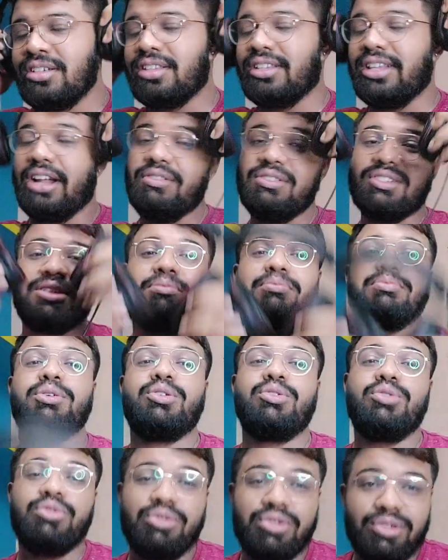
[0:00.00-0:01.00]
That was a
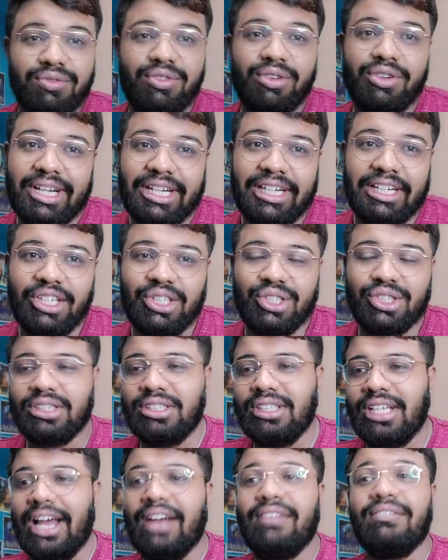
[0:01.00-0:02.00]
beautiful
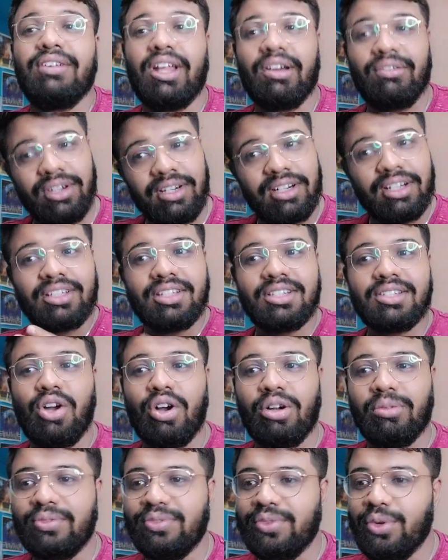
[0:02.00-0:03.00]
rendition. I have never heard the
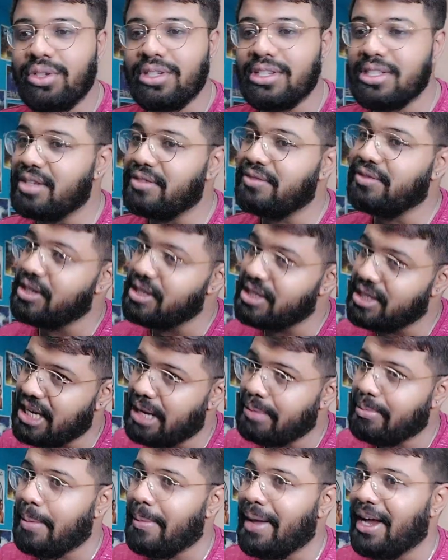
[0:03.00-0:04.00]
song before. This is the first
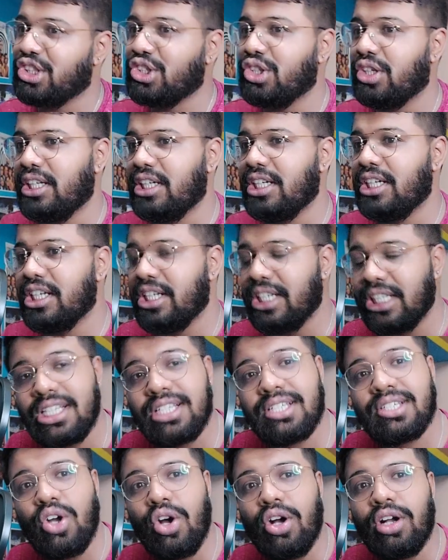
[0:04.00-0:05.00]
time I'm actually hearing
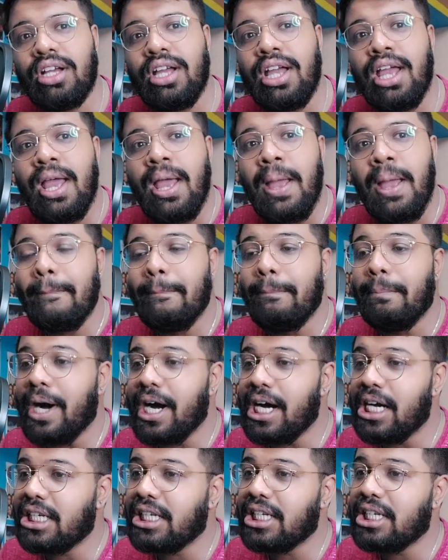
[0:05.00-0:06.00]
this song.
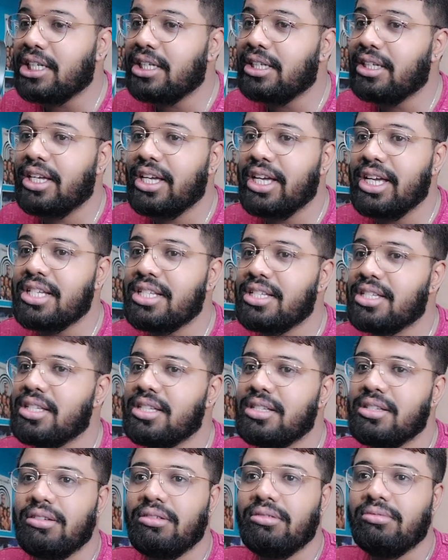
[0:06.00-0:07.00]
But
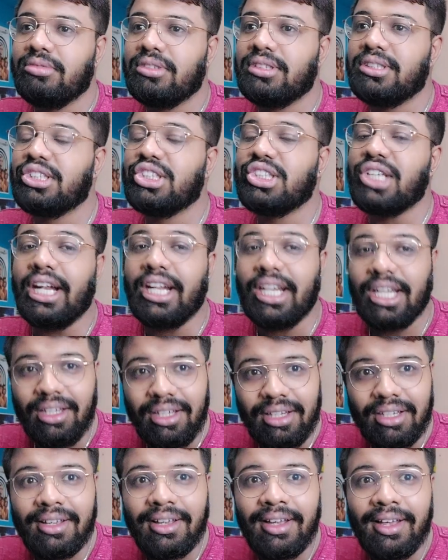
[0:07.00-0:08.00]
it's
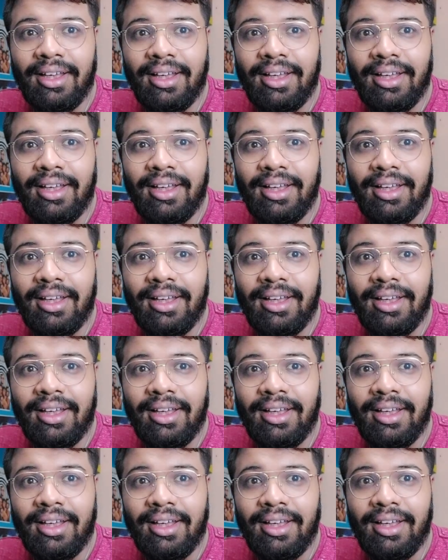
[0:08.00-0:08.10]
stunning.